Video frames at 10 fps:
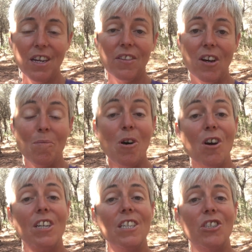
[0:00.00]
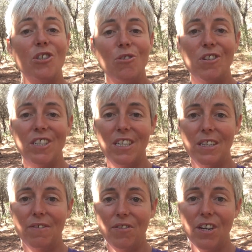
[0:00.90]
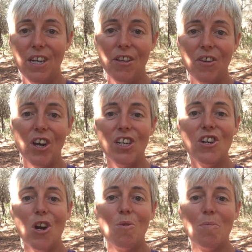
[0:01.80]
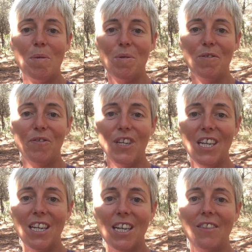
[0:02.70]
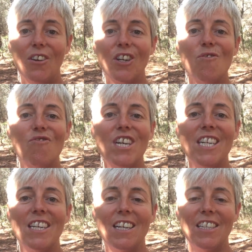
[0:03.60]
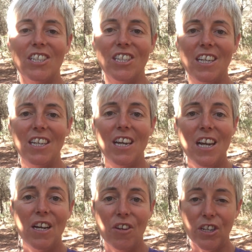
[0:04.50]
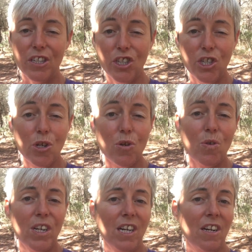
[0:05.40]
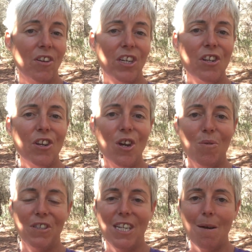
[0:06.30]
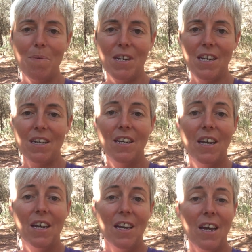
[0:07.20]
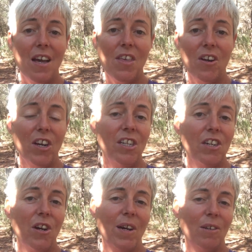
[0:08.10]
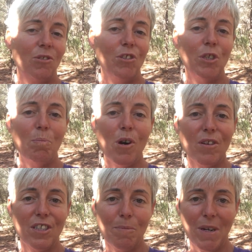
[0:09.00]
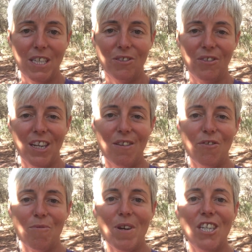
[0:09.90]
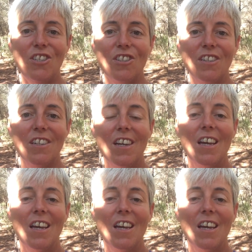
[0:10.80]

that I'm highly intuitive, that I can know what people are feeling, that I can read energy, that I can tune in and I can know what's happening, and then I can know how to respond based on that information.